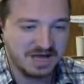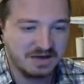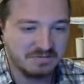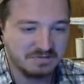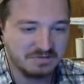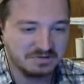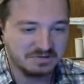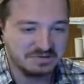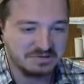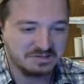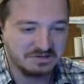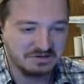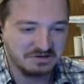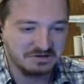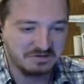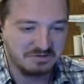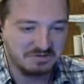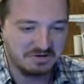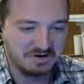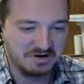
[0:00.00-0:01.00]
was
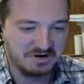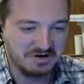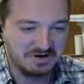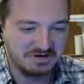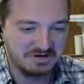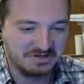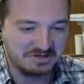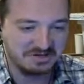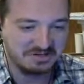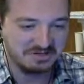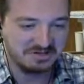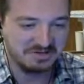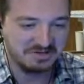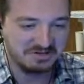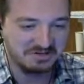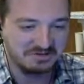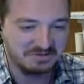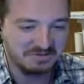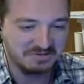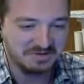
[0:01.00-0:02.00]
so hard to
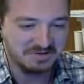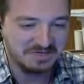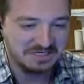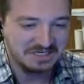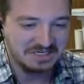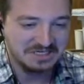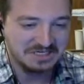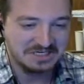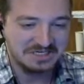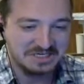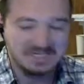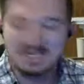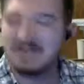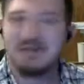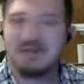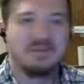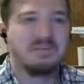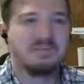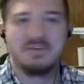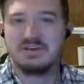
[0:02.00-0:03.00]
do. I
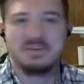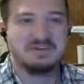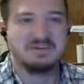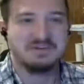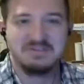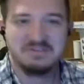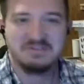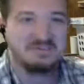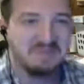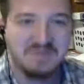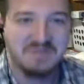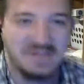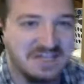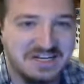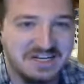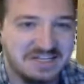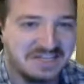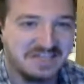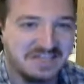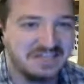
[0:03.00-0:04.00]
don't think I could do that
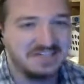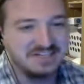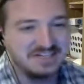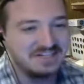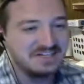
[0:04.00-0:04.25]
again.